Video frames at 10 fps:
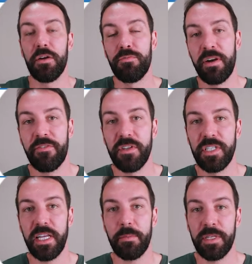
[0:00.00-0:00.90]

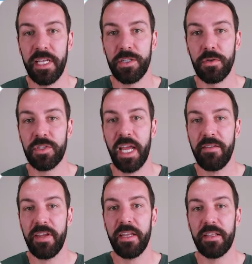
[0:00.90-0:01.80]
referencing a potential
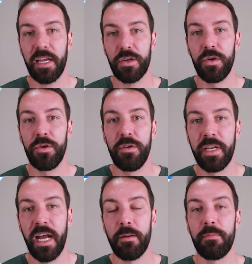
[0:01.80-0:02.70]
saving that could
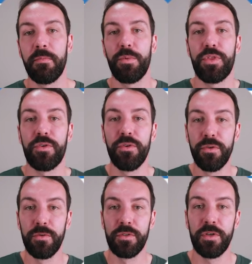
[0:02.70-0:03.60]
come
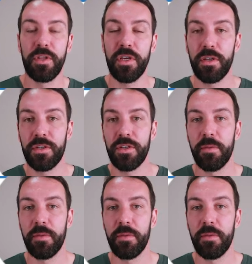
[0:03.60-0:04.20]
through to the